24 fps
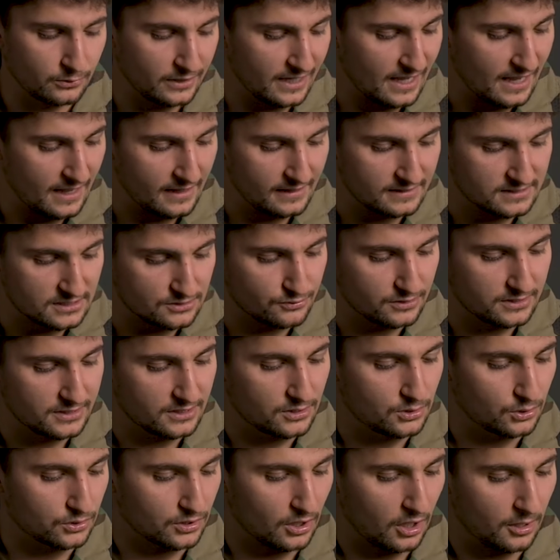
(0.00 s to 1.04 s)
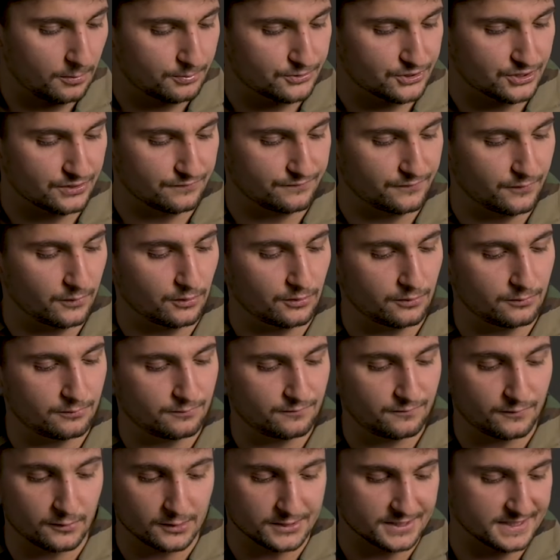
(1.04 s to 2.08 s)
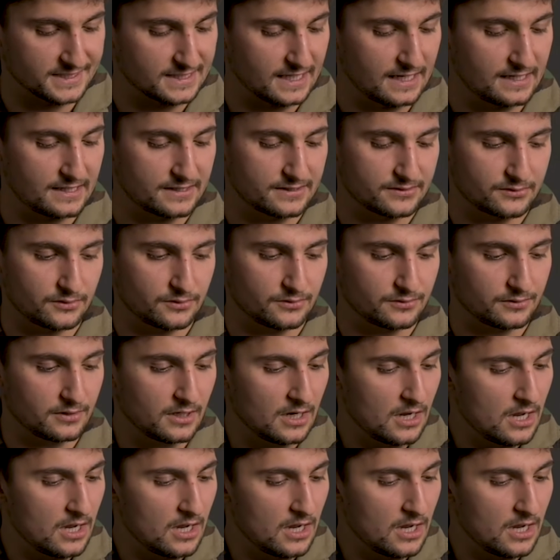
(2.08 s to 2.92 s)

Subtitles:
yeah, it's really good option for start, or